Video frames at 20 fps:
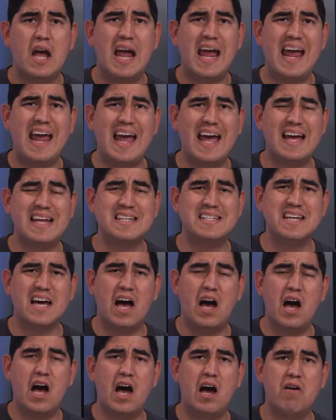And
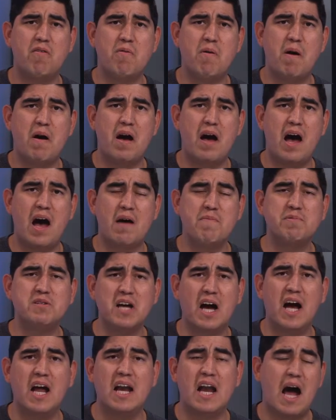I'm
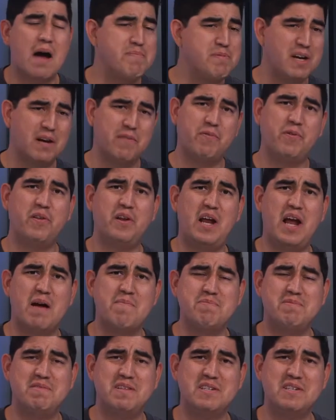done. I'm done for the day.